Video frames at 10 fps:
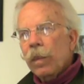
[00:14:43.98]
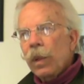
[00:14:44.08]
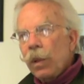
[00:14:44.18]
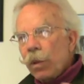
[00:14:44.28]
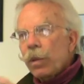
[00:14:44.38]

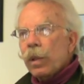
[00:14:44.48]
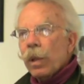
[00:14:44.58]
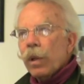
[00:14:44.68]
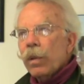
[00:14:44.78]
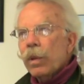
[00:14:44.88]
use
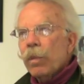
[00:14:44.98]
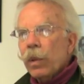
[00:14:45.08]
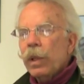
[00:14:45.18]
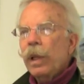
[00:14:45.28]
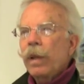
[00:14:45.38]
those
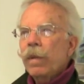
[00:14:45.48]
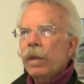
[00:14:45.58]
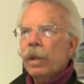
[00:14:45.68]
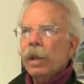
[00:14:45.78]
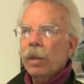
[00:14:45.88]

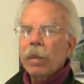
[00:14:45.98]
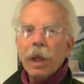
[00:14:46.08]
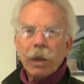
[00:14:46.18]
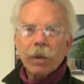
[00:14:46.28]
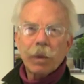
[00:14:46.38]
motifs in
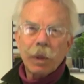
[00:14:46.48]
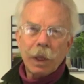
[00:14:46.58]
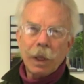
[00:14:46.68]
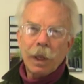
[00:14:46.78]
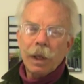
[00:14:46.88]
my own
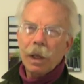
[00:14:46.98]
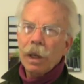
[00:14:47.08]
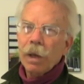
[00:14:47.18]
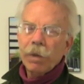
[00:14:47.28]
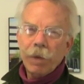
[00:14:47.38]

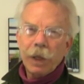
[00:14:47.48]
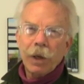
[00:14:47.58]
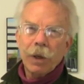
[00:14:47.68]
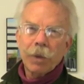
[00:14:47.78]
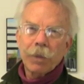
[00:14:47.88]

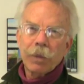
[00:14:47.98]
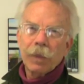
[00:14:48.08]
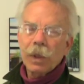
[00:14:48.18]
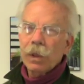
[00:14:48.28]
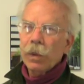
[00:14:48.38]
figure
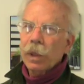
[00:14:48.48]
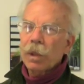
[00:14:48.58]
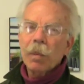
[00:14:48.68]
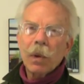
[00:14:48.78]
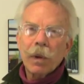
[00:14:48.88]
to
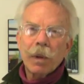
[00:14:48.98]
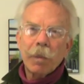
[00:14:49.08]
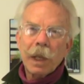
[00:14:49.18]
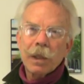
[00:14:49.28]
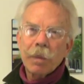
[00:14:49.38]
explore the
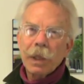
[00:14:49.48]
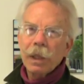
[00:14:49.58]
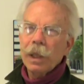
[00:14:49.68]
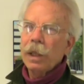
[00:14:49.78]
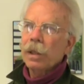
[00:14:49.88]

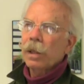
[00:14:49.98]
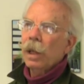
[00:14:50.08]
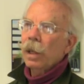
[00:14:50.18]
possibilities.